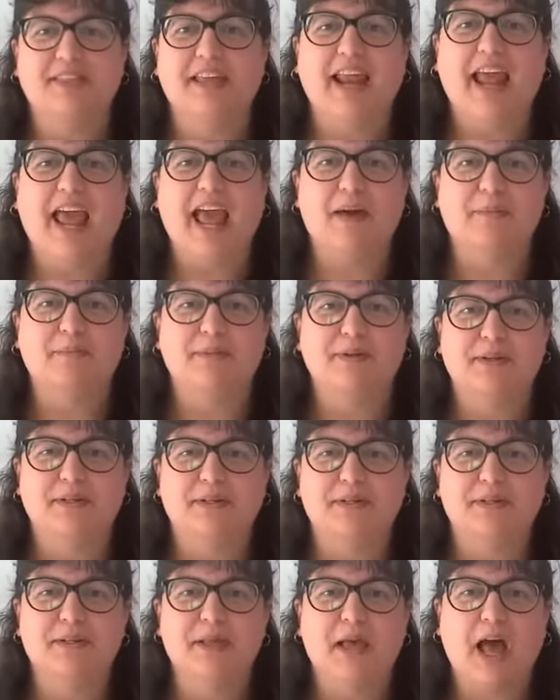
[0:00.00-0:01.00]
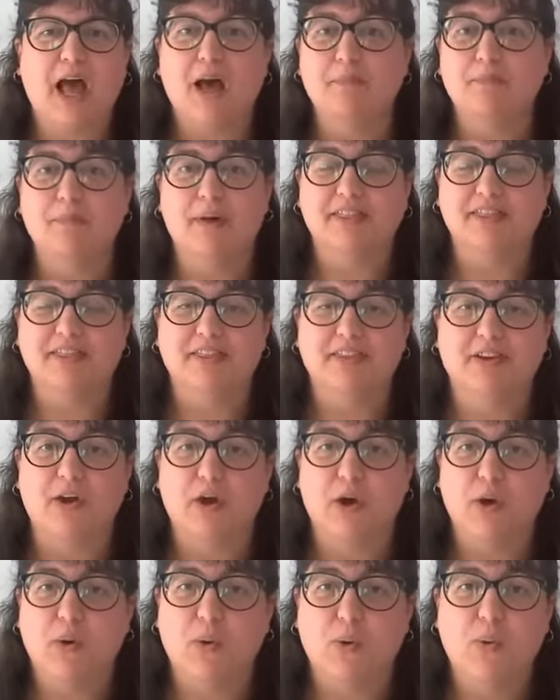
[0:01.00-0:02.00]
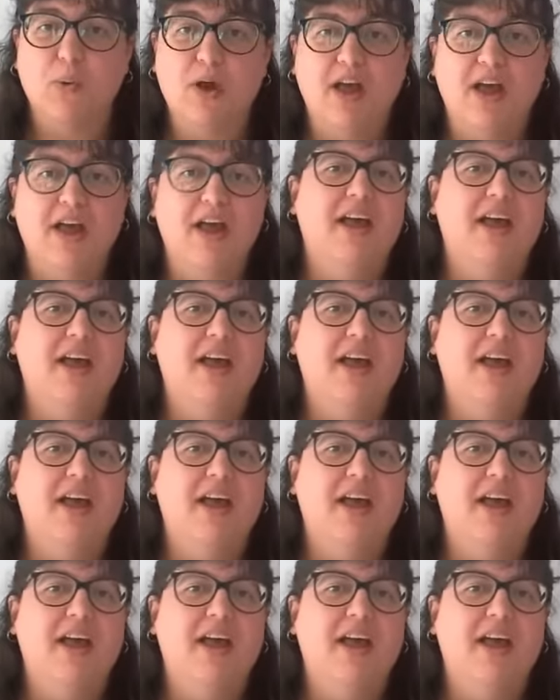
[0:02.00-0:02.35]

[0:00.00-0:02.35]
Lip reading: that happened a month ago